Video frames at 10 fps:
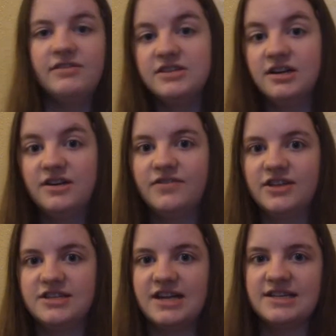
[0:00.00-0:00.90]
We studied for
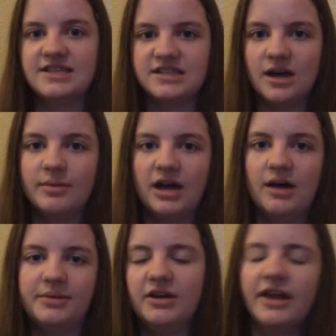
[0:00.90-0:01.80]
this test that's coming
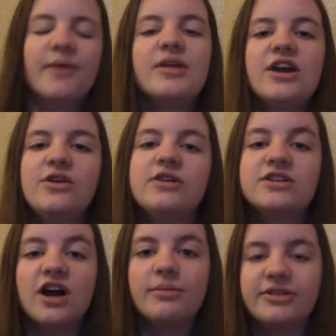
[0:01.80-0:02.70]
up. You know, like, you
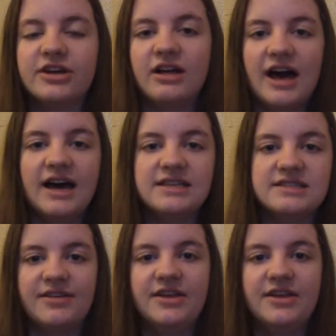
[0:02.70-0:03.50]
can talk about the class.